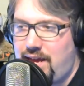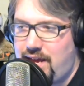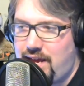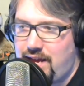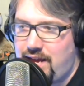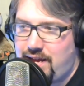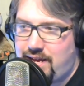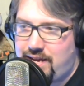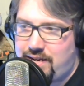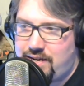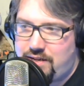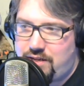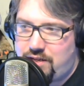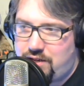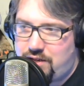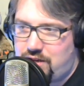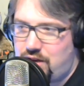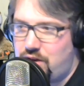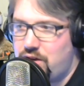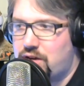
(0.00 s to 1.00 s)
and
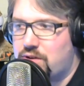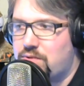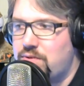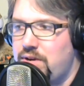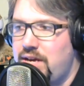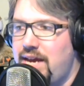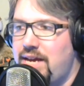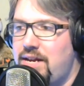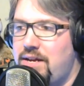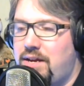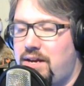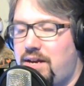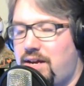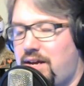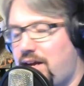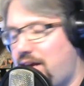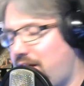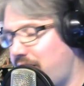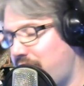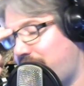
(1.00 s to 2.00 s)
you go to create a,
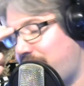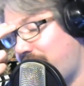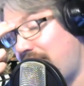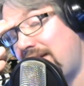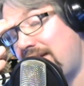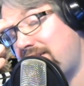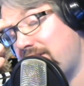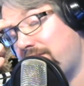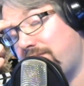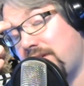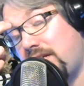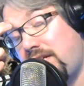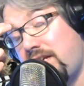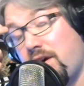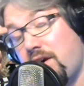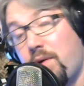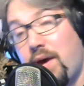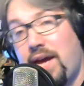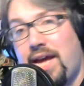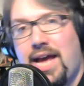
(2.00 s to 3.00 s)
a, an event, a
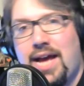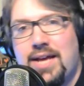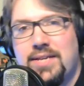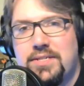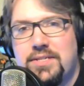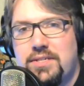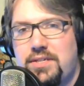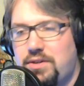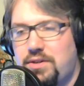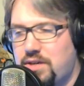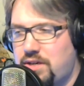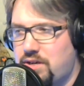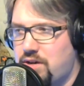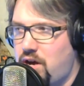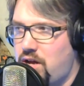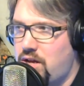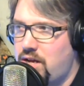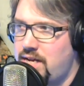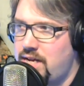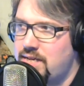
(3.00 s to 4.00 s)
video, I guess you can
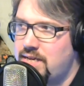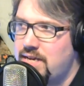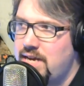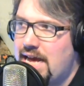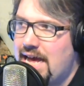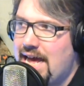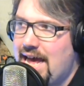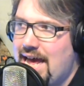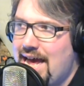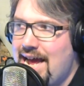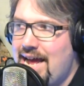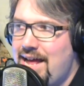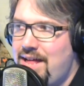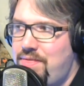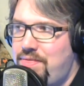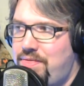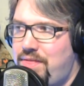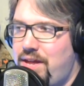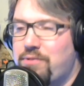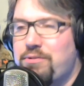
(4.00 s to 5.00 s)
call it.
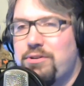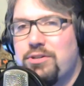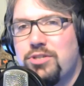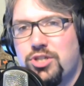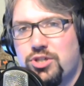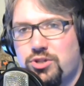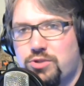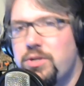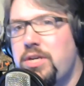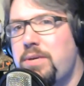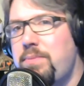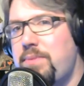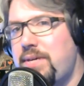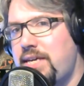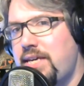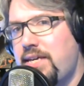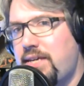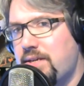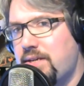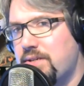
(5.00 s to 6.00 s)
And there are stream
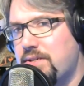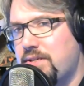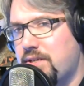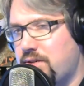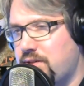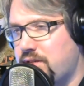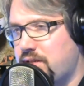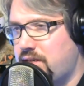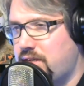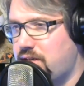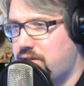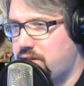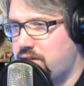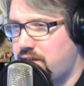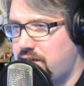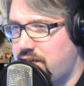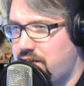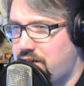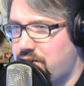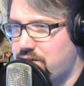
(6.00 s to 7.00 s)
keys. There's a
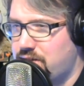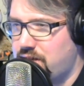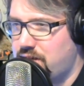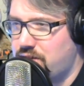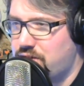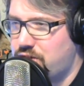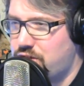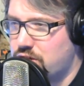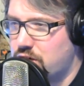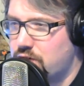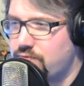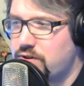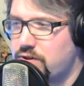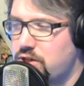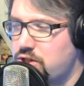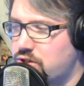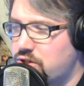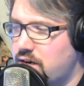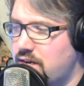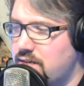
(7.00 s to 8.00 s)
there's a there's a
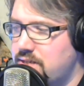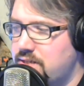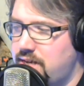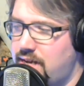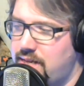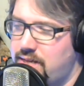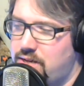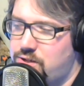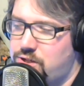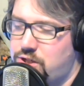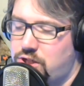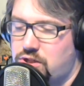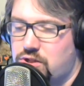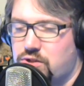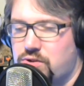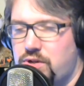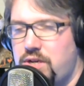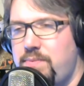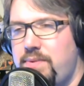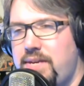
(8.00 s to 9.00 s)
server address and there's
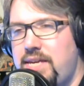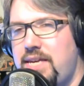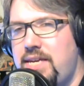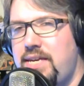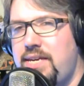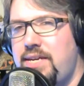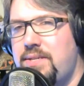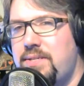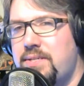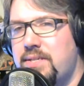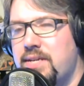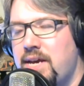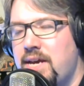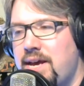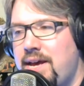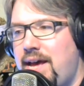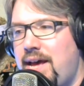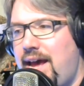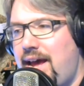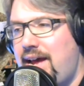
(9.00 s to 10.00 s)
stream keys.
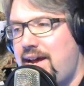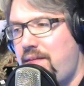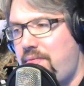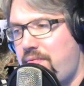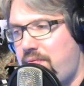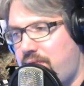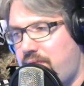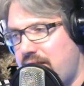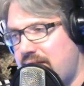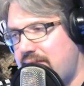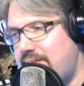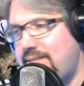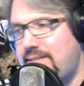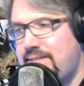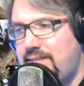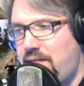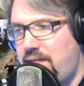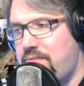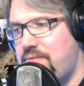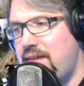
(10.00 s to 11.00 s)
And this
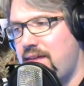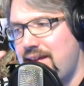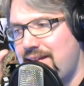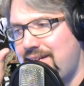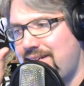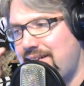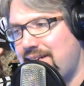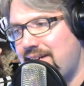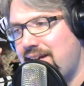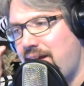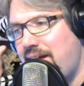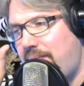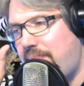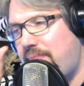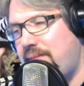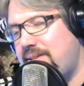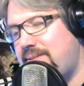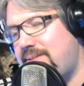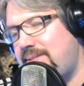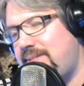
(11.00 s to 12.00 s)
is the thing.
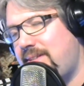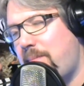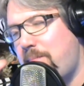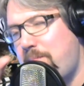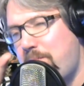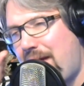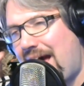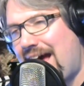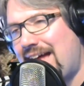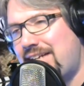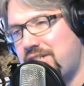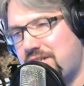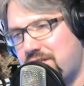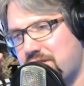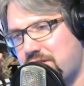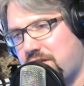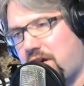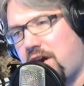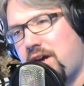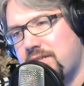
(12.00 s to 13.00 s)
This is the
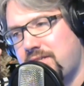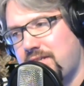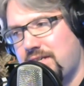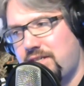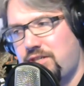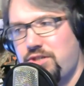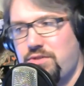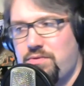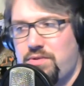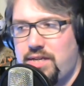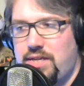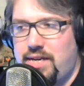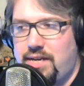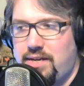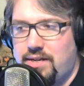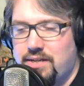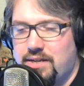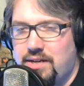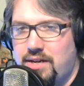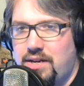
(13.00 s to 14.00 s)
magic sauce that you
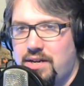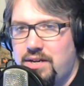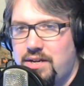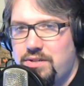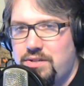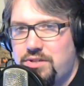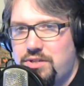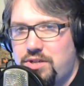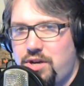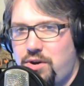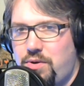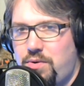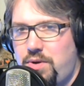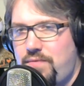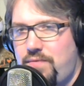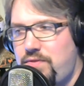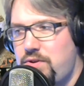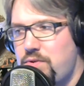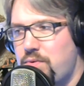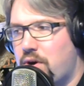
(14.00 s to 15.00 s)
need. So
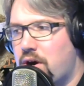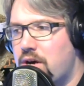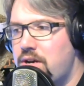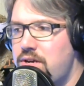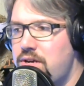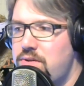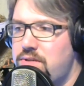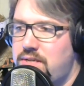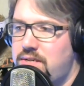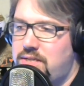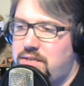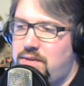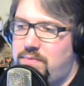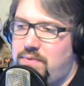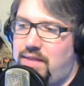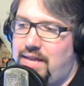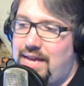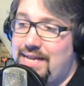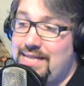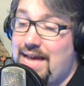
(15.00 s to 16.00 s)
if you are using
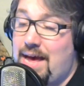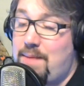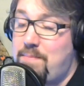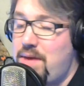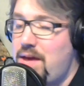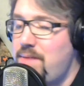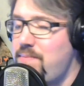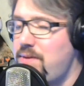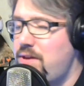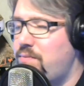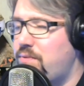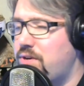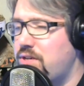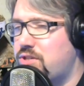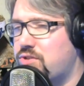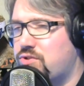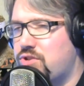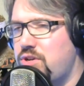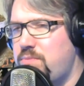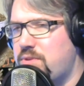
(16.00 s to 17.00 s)
something like that, maybe you
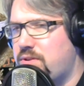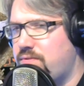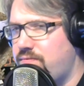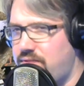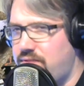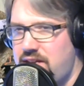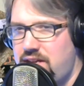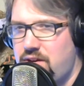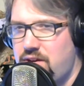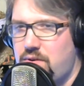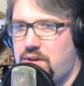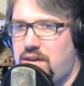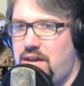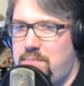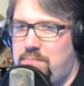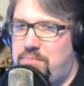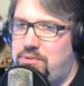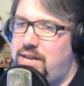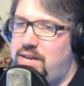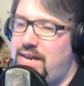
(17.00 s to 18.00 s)
want to stream your video
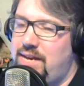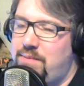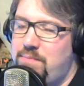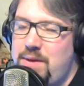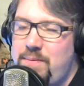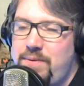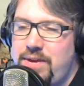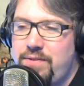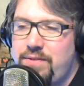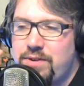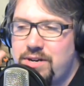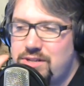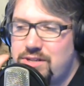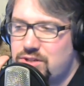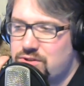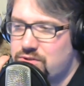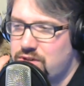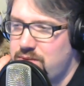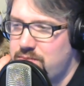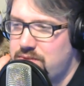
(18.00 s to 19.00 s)
game playing, maybe you want to
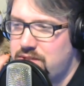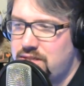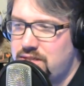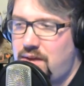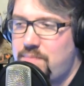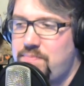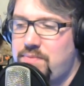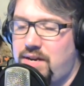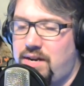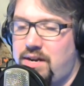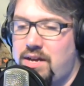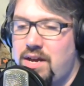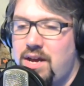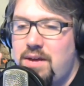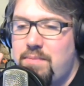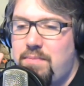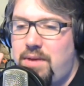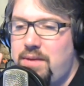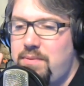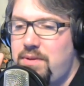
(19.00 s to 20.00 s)
stream something,
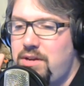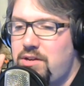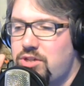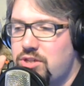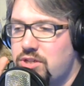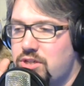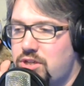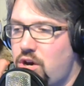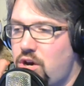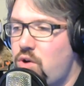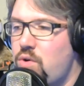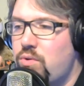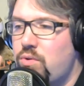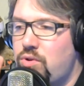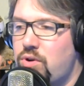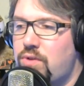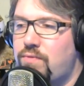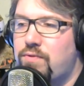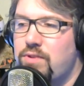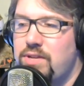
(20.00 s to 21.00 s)
maybe you just go
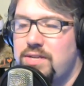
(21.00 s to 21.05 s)
look